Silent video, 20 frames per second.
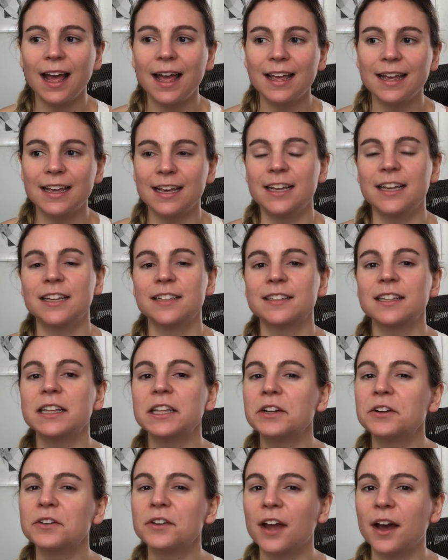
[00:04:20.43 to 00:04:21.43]
he's a
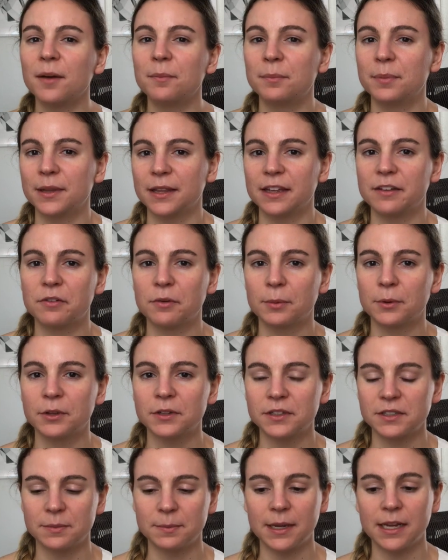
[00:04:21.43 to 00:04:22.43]
little not believable
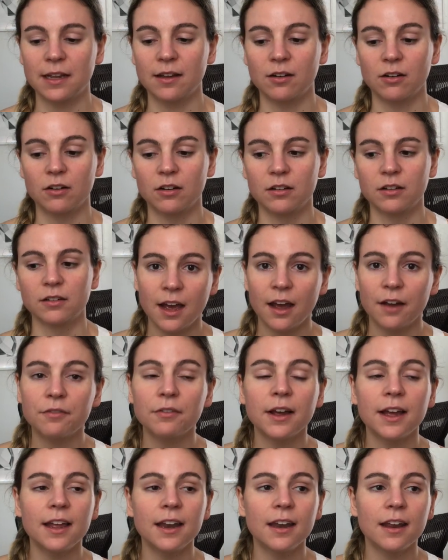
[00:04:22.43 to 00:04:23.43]
to me at all. I've
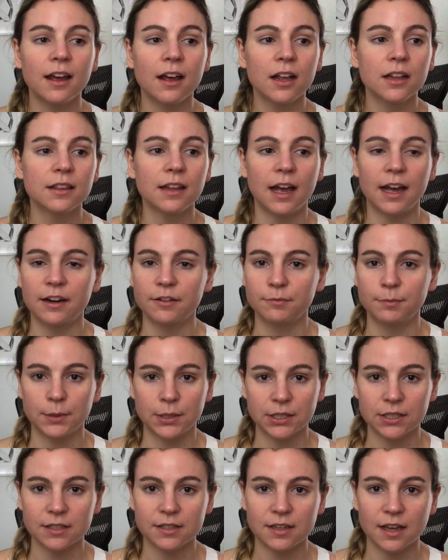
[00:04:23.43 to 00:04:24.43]
read a lot of
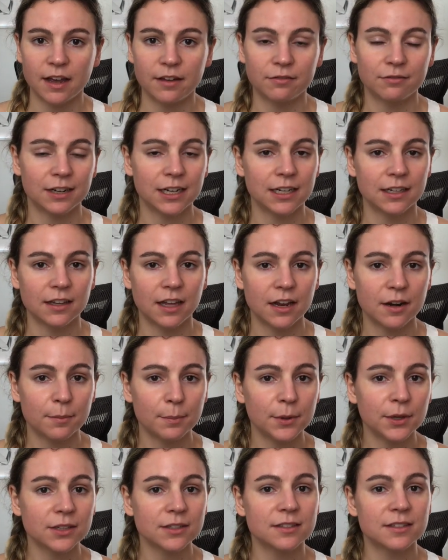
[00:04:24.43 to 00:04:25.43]
books. I've read a lot of
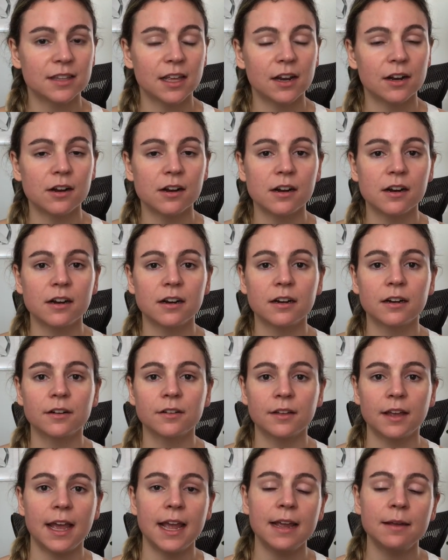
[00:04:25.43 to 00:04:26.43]
books that are
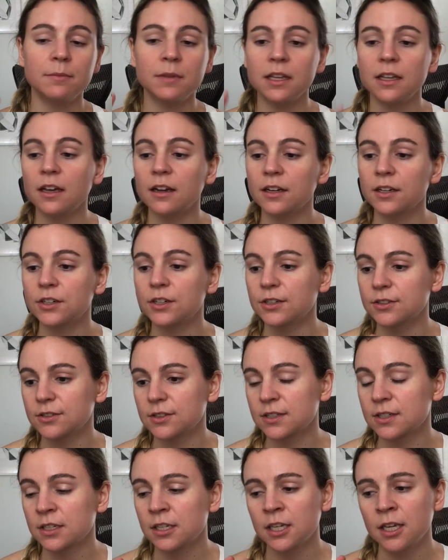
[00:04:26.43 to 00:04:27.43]
aimed at young
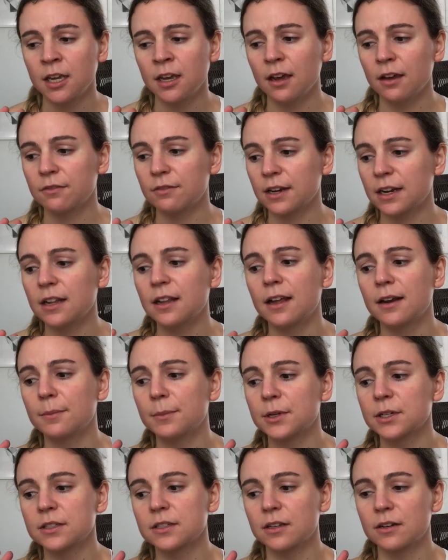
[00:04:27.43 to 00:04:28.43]
adults. I've read a lot of
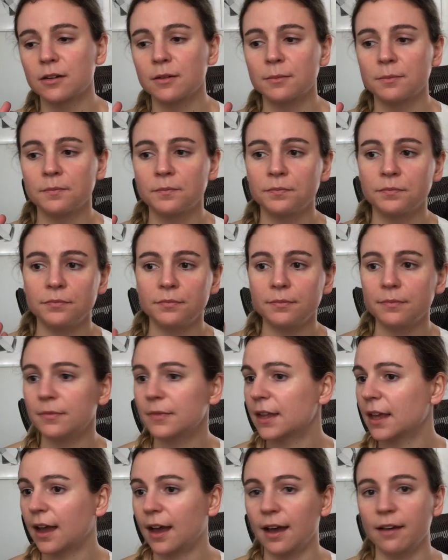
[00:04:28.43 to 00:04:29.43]
books that
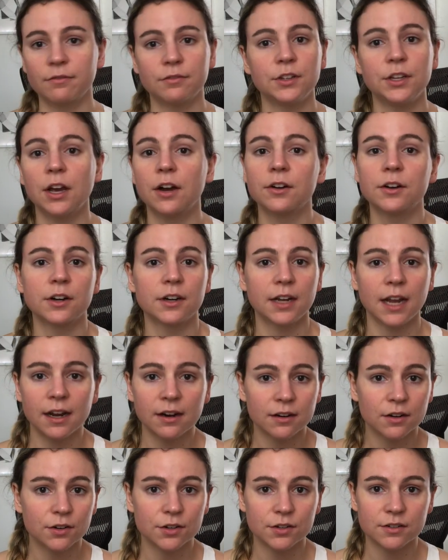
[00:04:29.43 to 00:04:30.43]
are, have younger
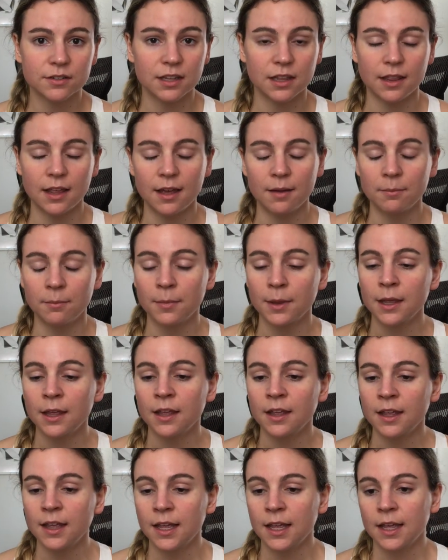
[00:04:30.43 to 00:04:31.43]
characters in them,
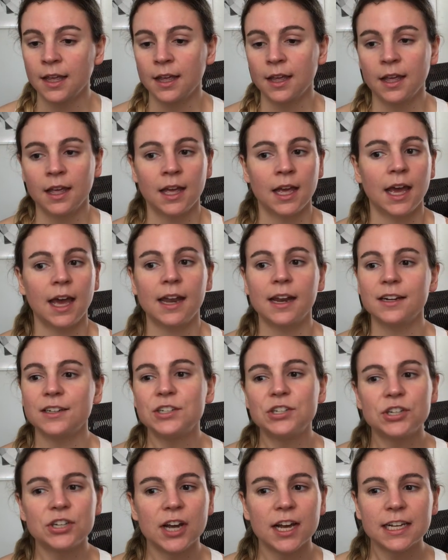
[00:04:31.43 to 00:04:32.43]
and I
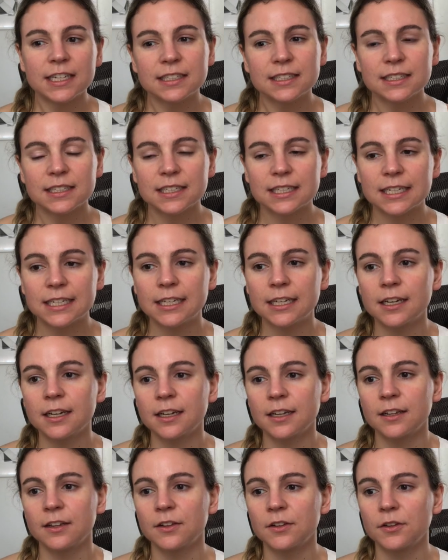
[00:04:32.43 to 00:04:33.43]
just,
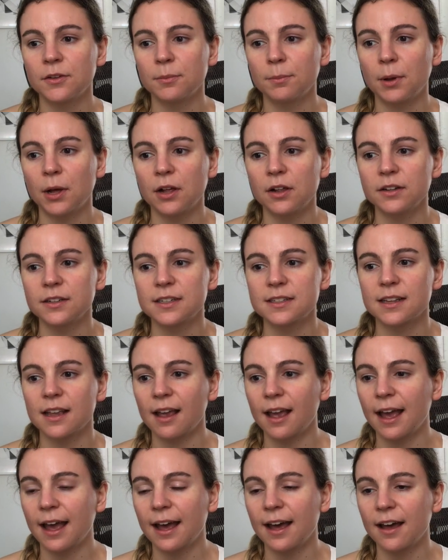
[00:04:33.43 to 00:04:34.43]
Paul doesn't
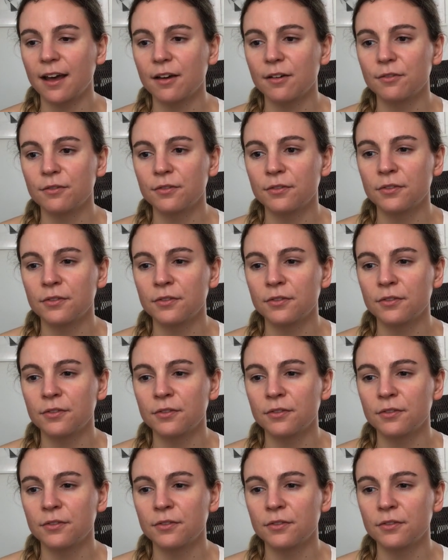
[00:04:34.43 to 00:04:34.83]
have